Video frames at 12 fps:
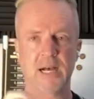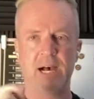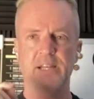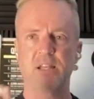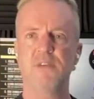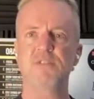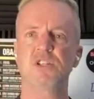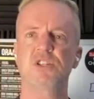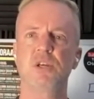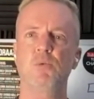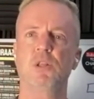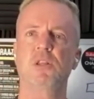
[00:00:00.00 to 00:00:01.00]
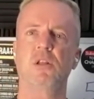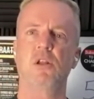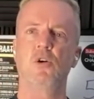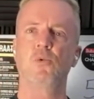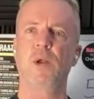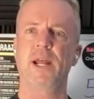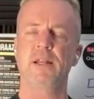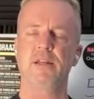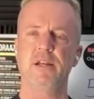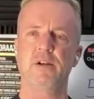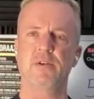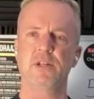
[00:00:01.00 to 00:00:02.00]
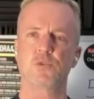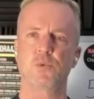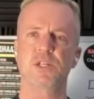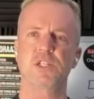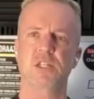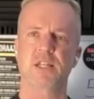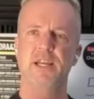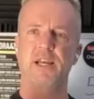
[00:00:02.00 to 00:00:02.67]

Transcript: I'd love to see what the low rate here is recently.